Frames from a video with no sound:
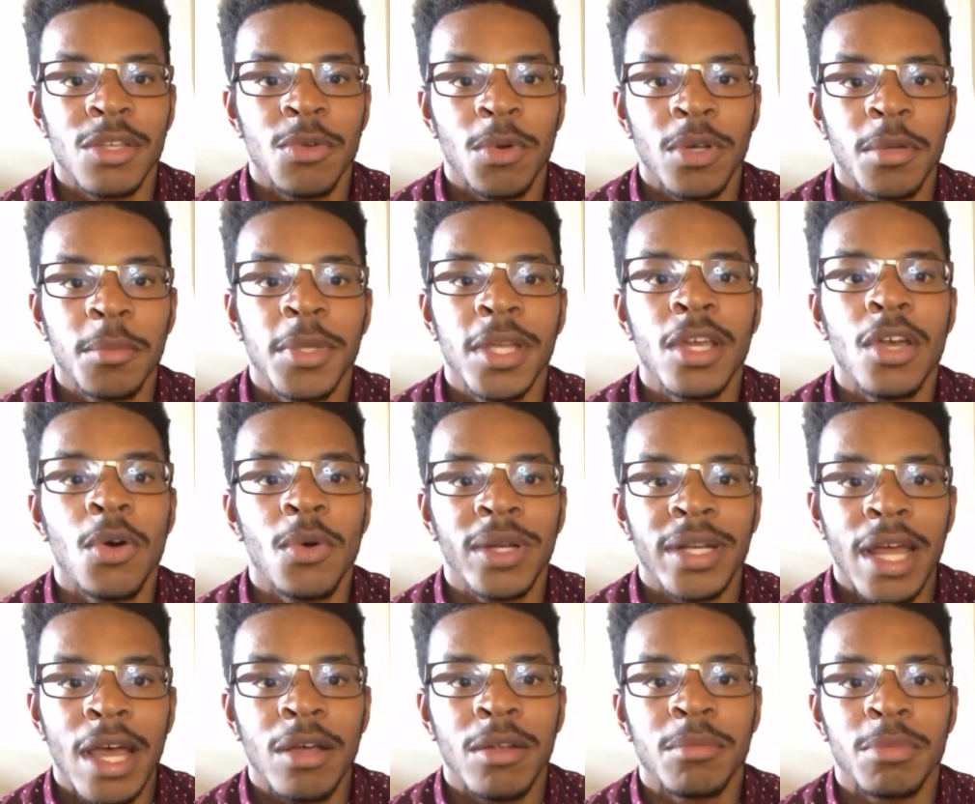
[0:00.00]
You want to be
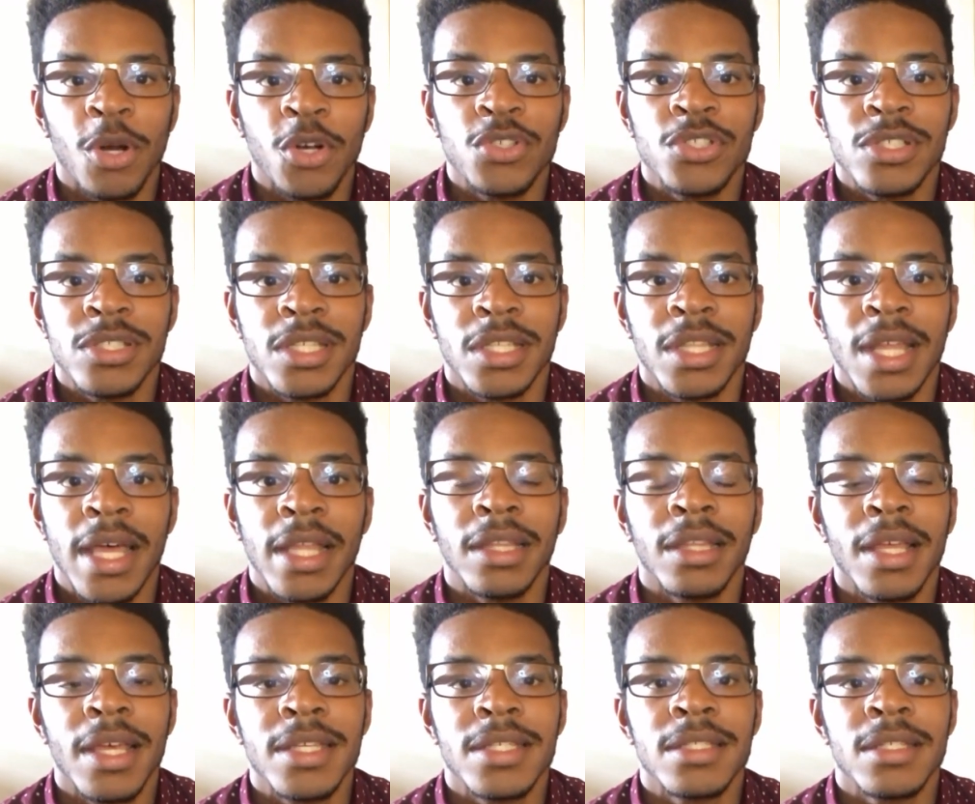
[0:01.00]
going out and purchasing that
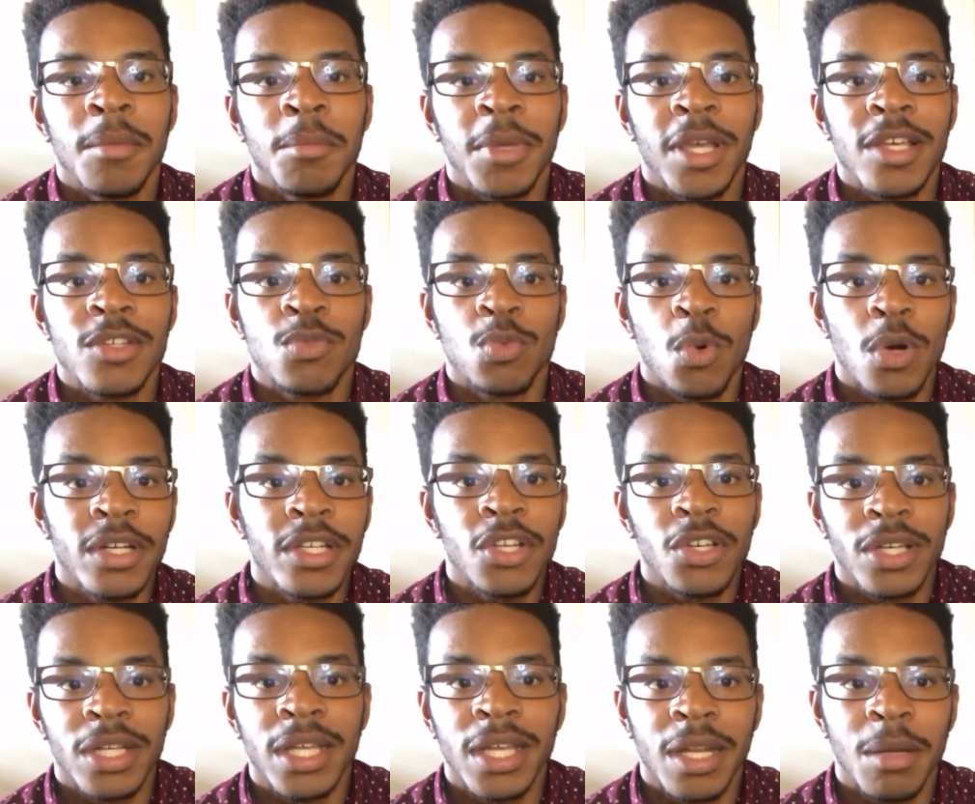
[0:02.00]
list, because one, you're
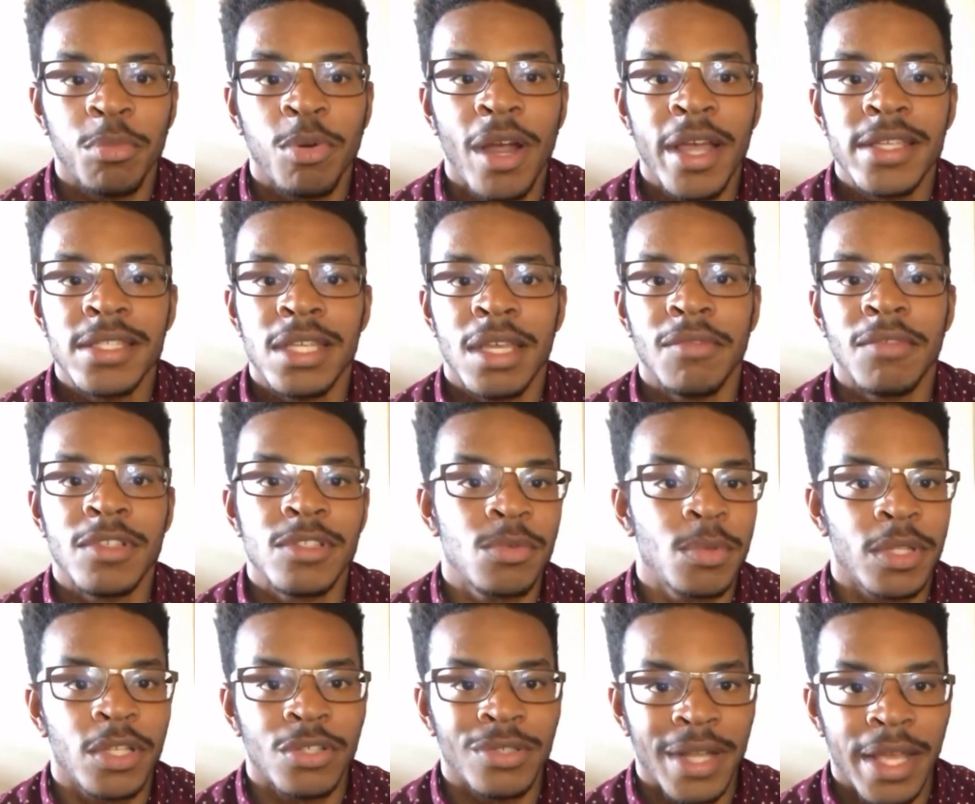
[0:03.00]
going to get a price savings
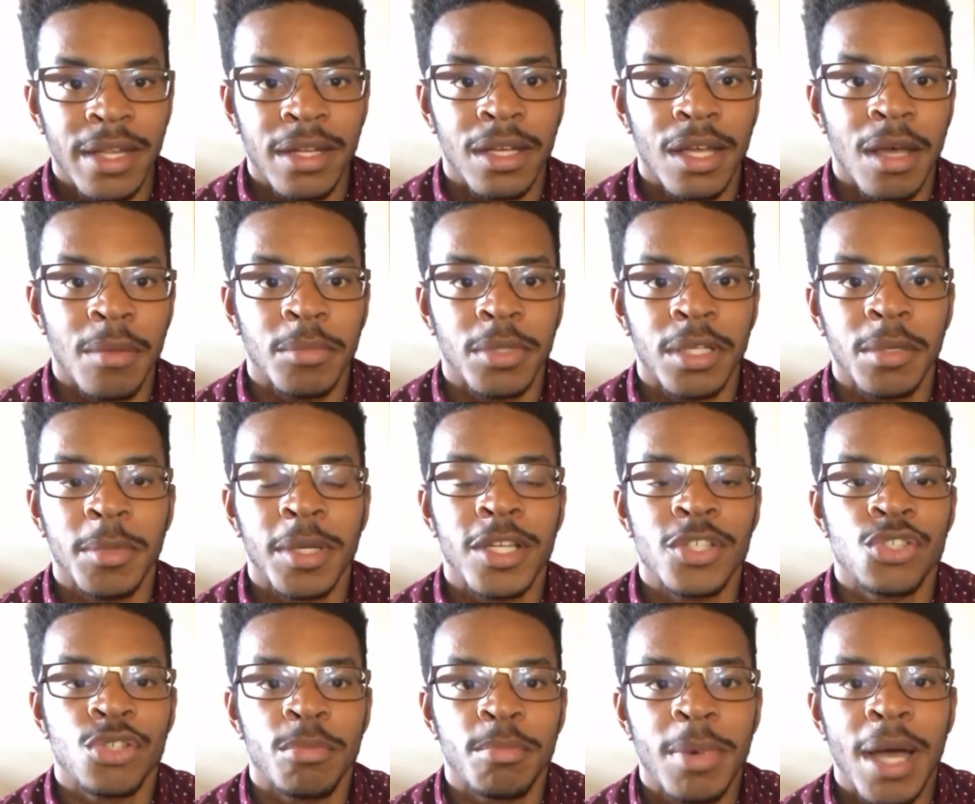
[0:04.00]
with your data company
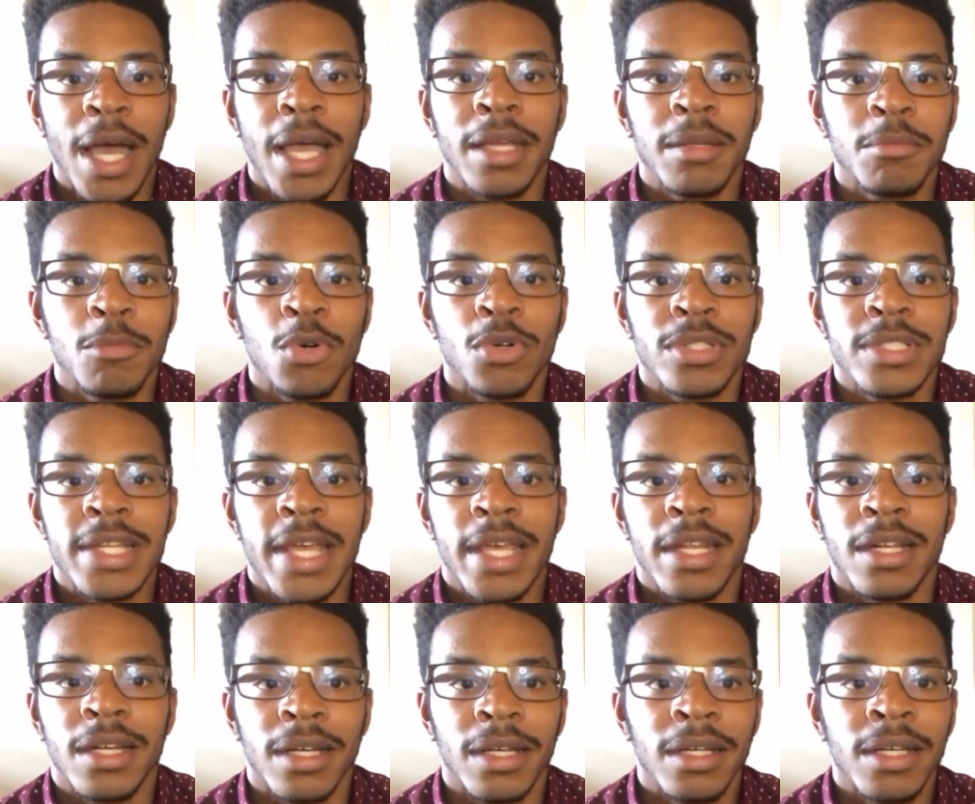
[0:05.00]
because you're buying more
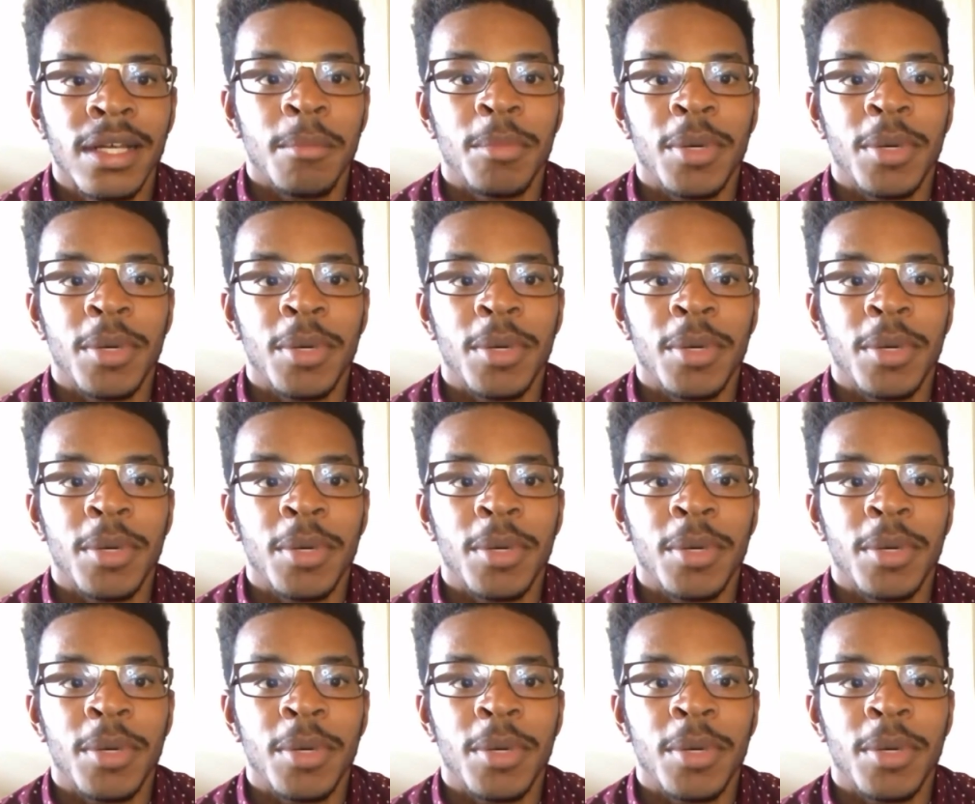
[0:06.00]
data,